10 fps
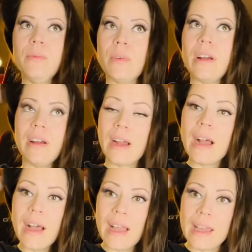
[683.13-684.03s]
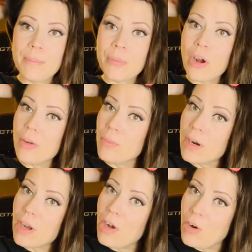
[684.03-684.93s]
where I brought
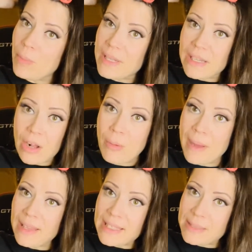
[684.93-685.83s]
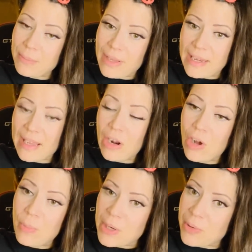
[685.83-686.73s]
work home and did all my lesson planning at
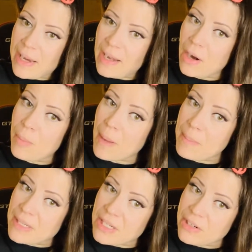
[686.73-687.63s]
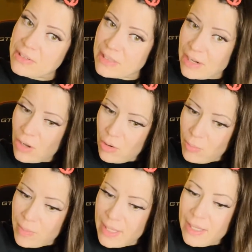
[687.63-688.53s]
home and created all my materials at home,